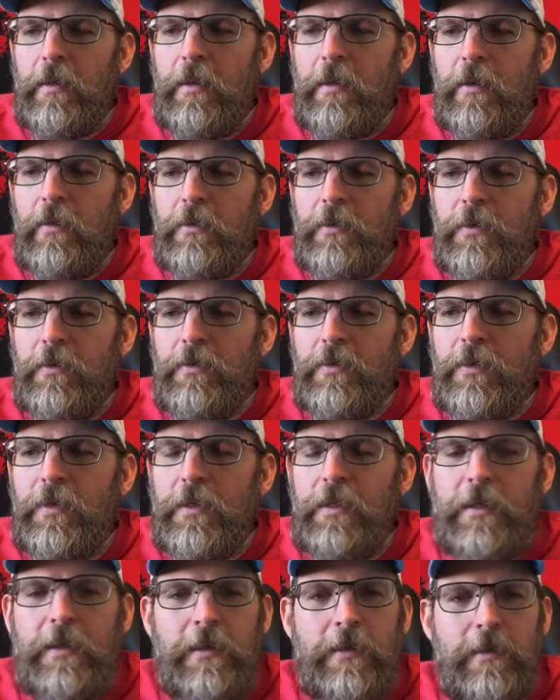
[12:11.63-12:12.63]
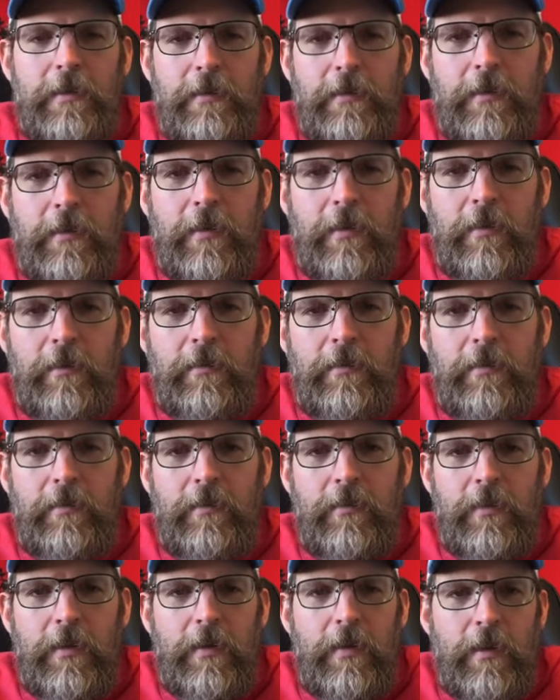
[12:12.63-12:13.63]
Usually in
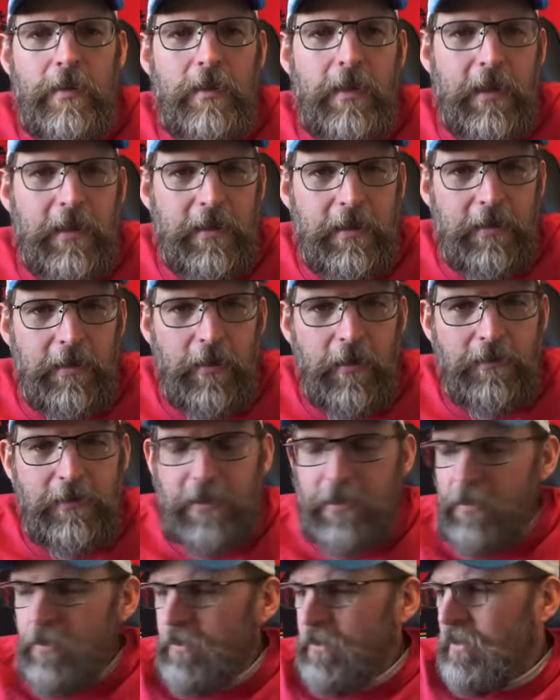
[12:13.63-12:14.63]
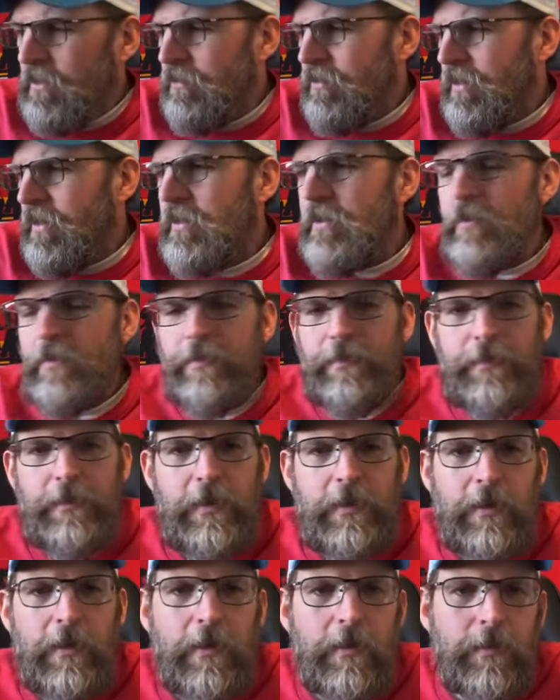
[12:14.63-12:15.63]
the hotel or something,
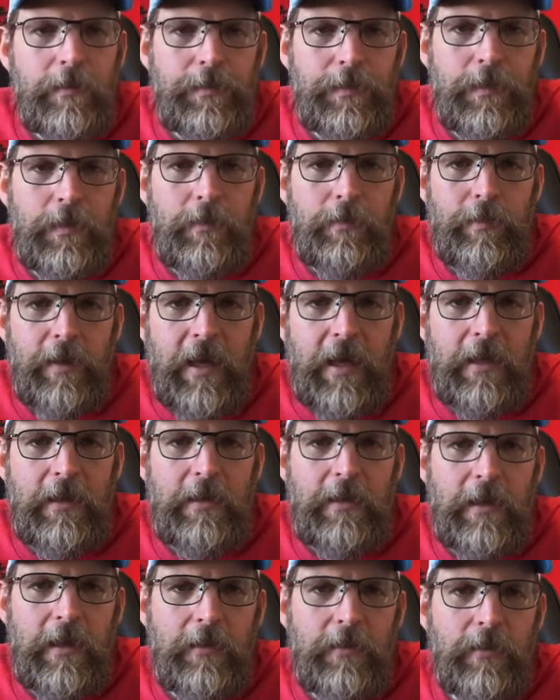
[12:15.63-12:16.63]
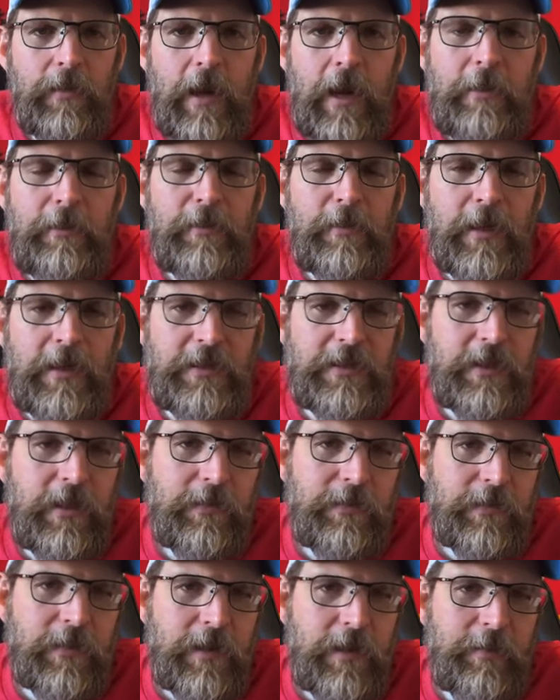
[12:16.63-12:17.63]
you know, Ben and Rob and
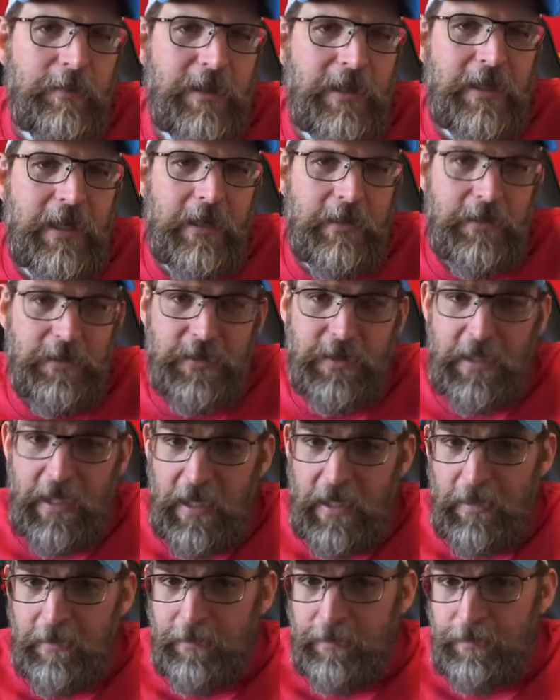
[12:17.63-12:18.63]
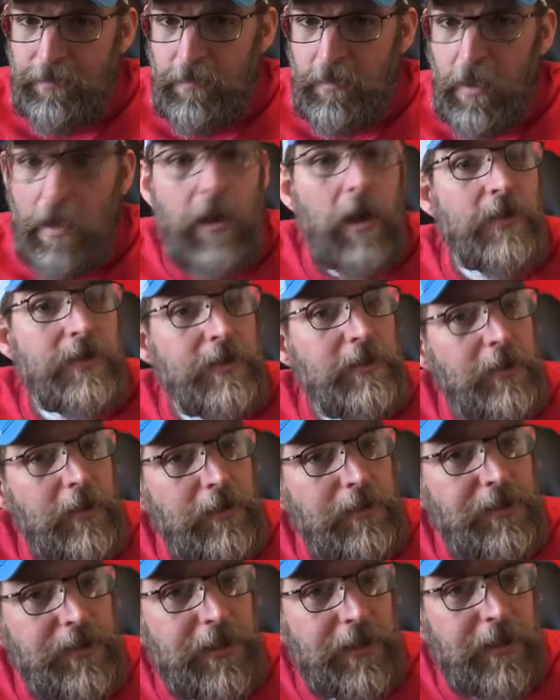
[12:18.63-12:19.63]
myself are coming in out of state. Also,
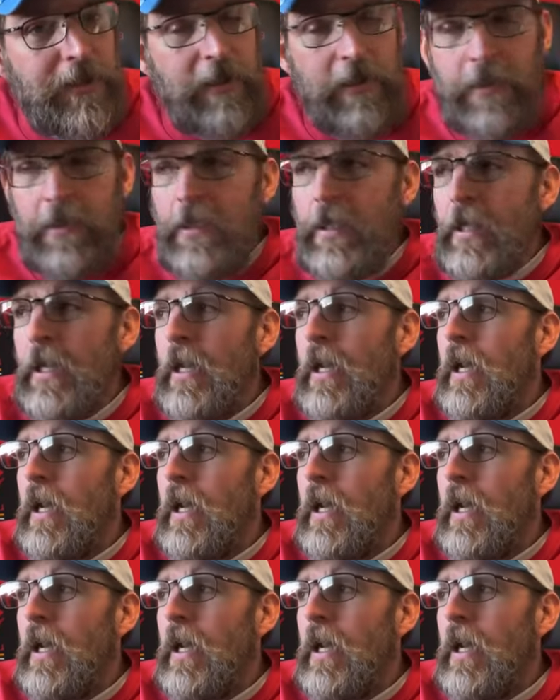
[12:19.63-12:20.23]
no Shear.